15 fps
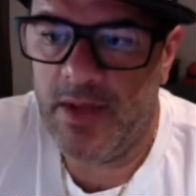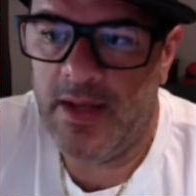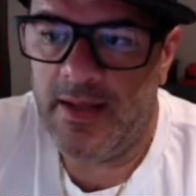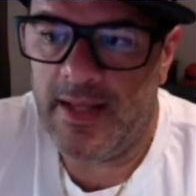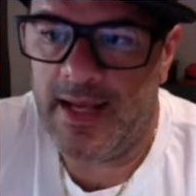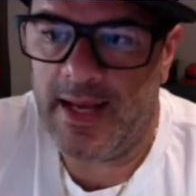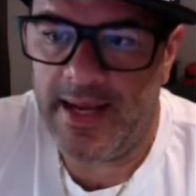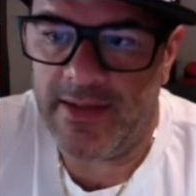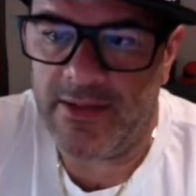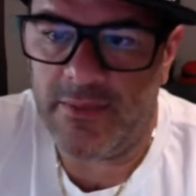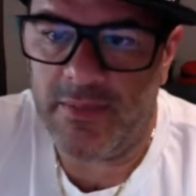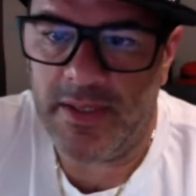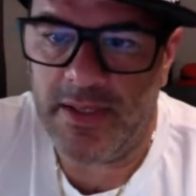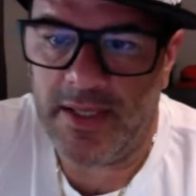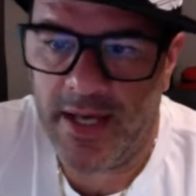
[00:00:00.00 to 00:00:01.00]
They like to
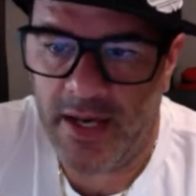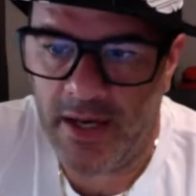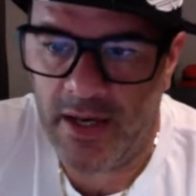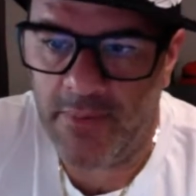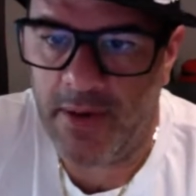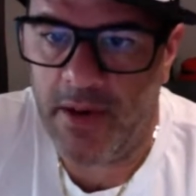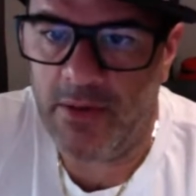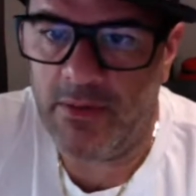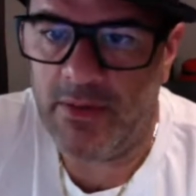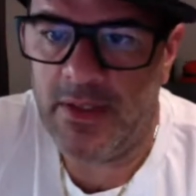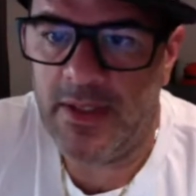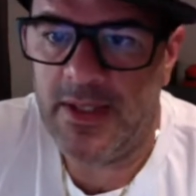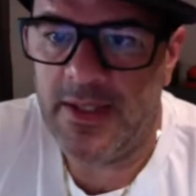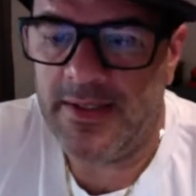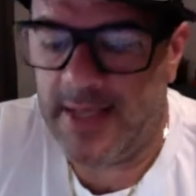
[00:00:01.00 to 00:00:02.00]
be cared about.
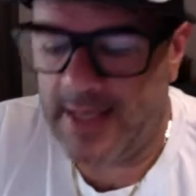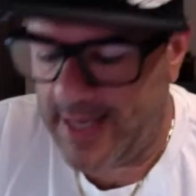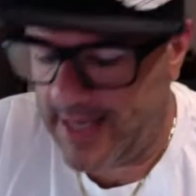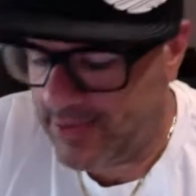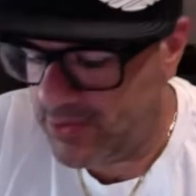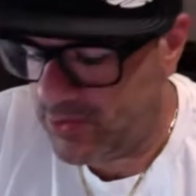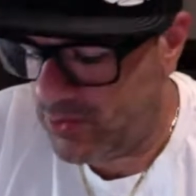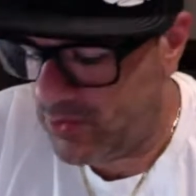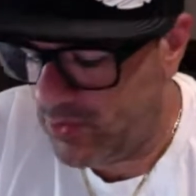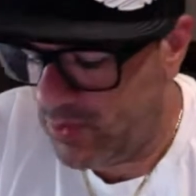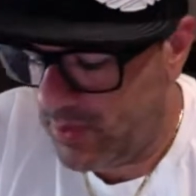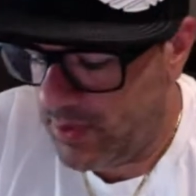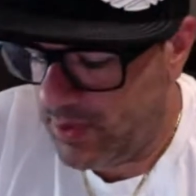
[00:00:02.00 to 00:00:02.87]
They like to